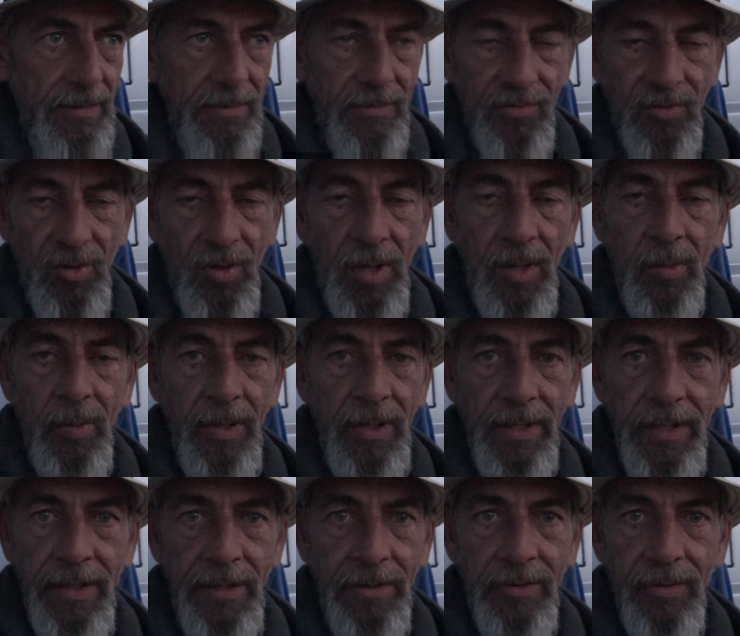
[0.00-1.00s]
So I
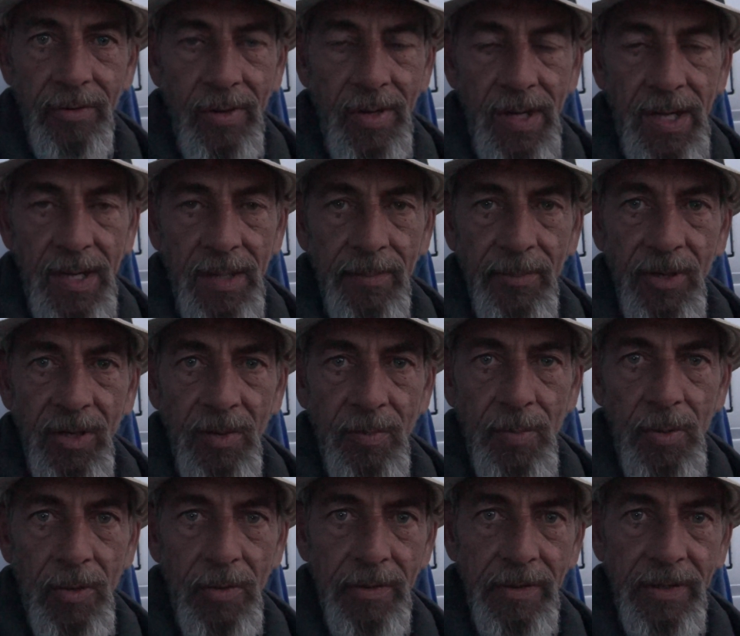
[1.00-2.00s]
really don't know how I'm going to
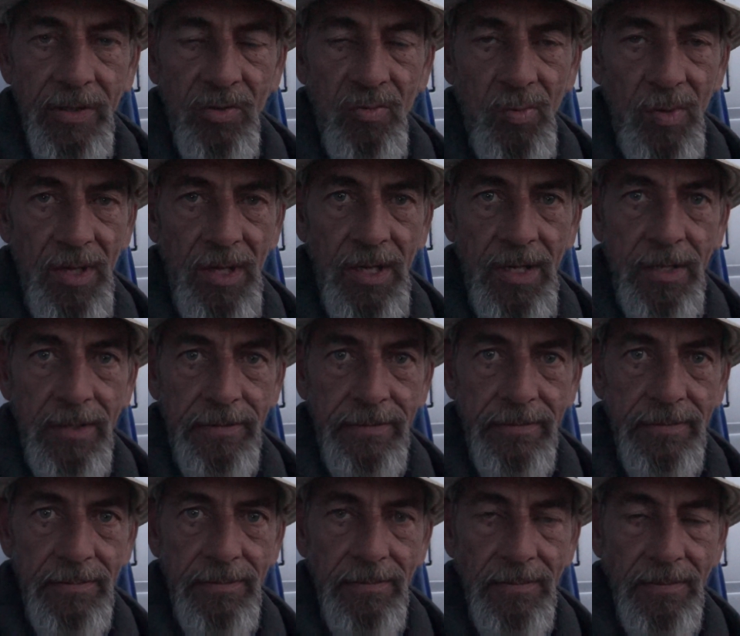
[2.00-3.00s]
pull this one off.